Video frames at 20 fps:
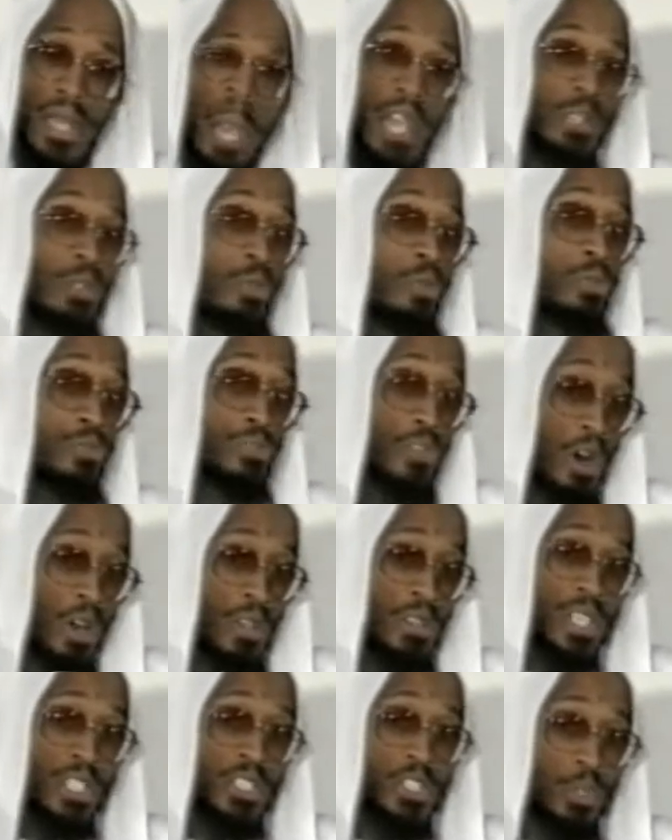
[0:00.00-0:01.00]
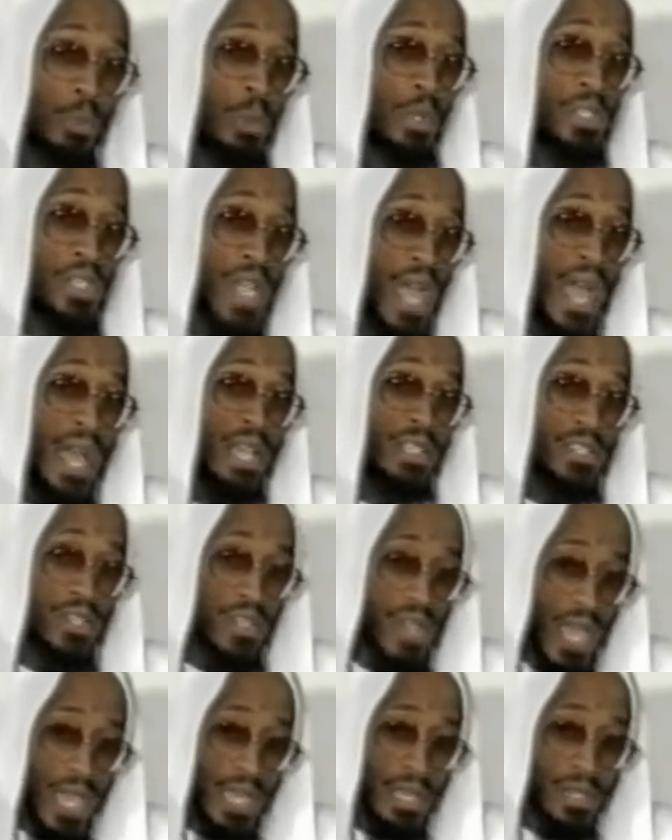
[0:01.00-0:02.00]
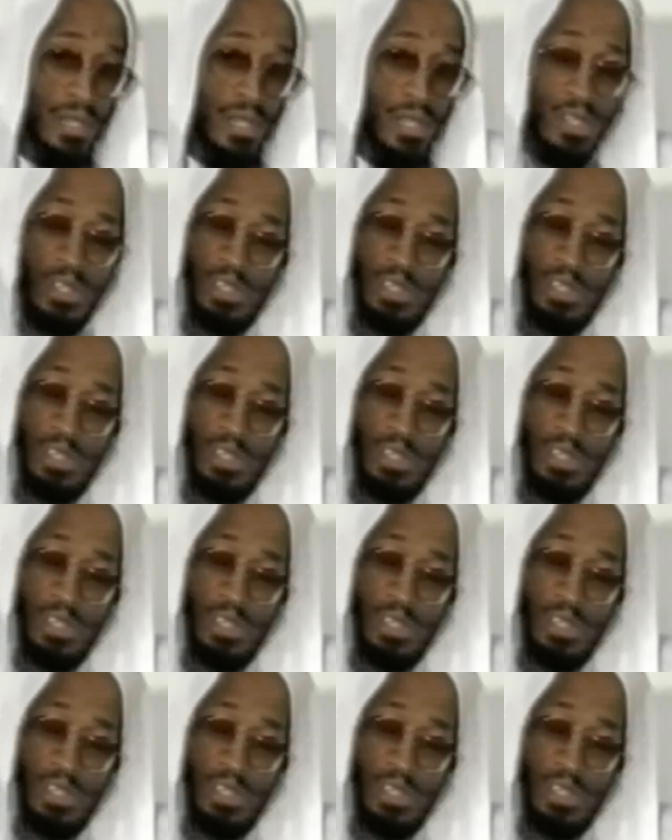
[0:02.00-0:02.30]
and you thought that you would die tonight,